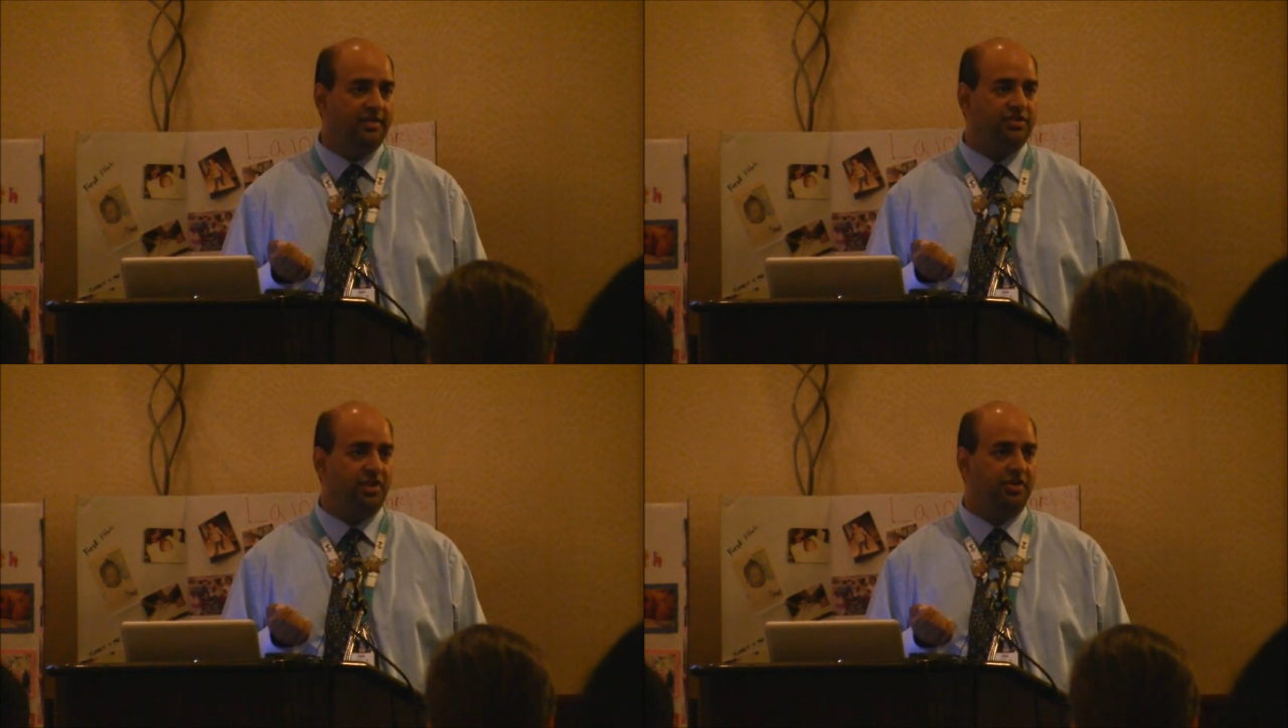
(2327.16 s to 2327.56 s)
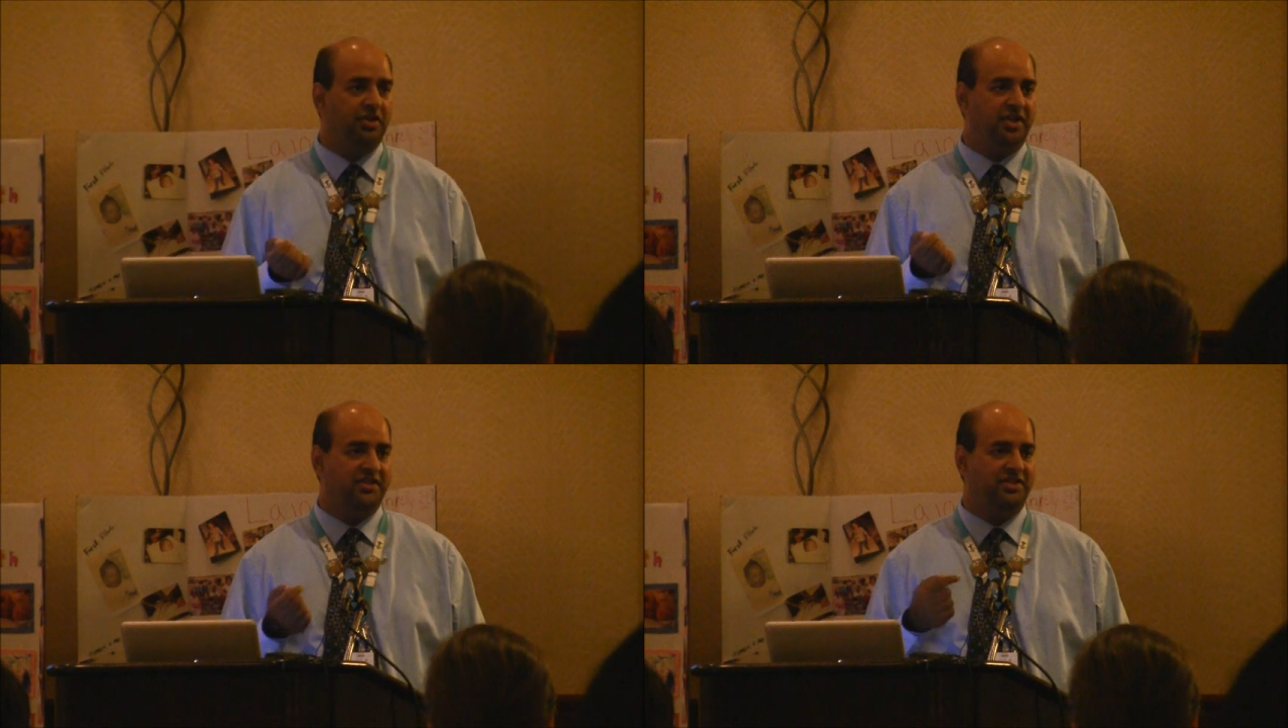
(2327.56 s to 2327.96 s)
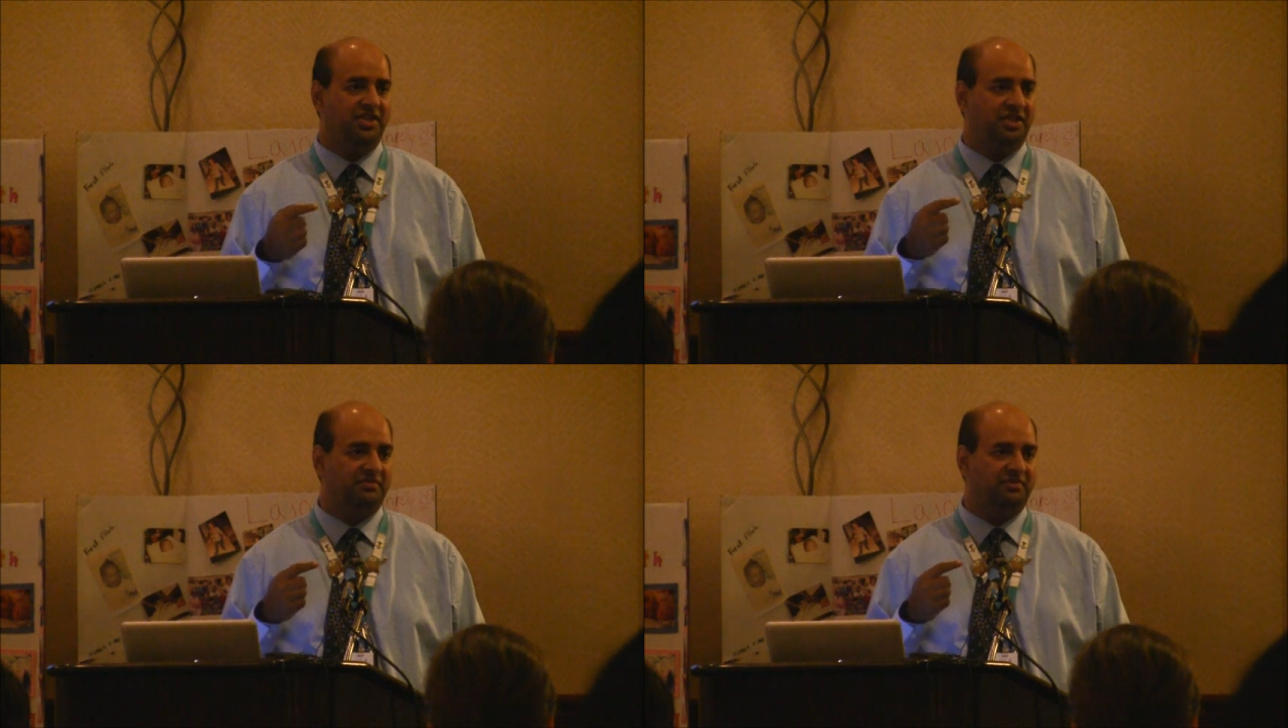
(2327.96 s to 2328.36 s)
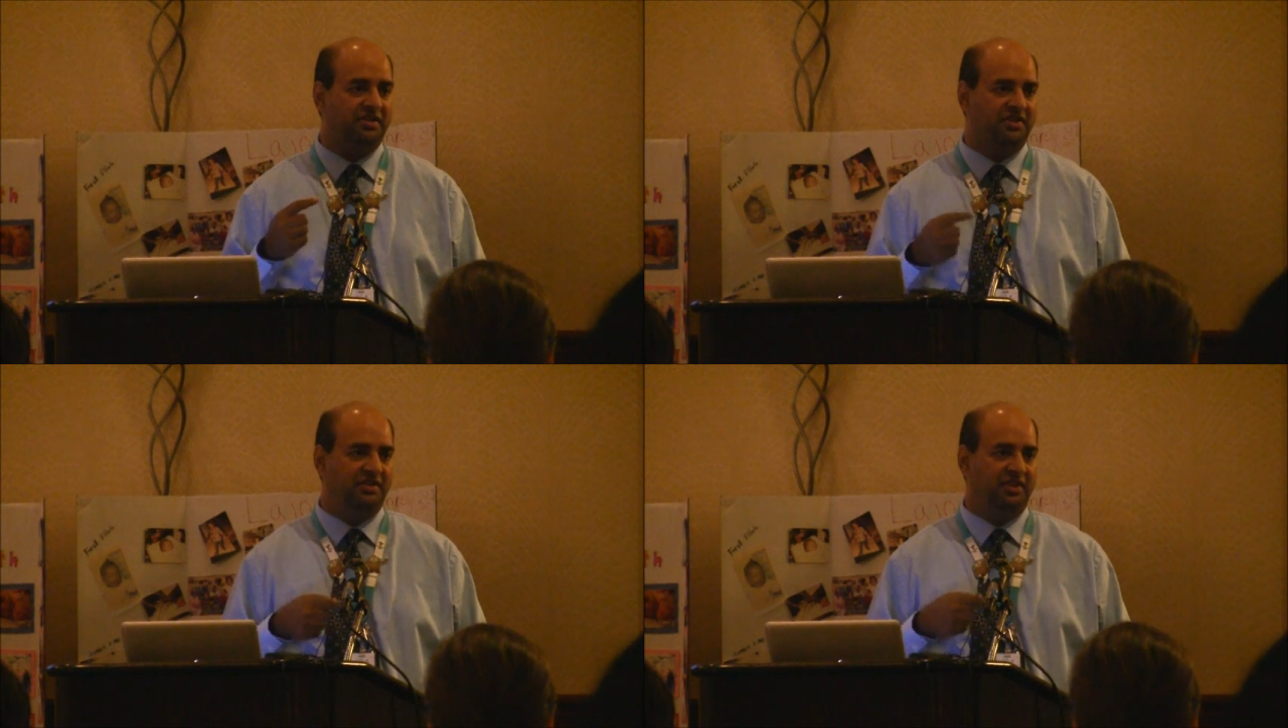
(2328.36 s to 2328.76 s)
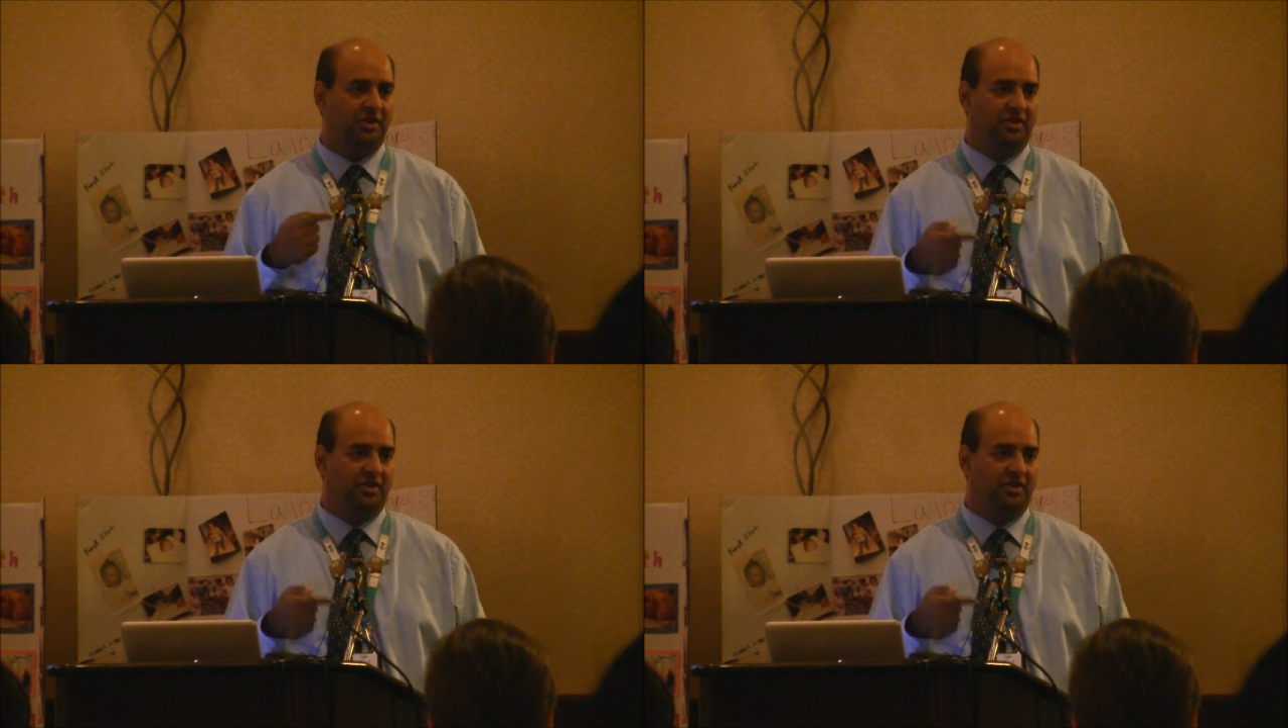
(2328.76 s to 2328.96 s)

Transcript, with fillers: So you need to, you know,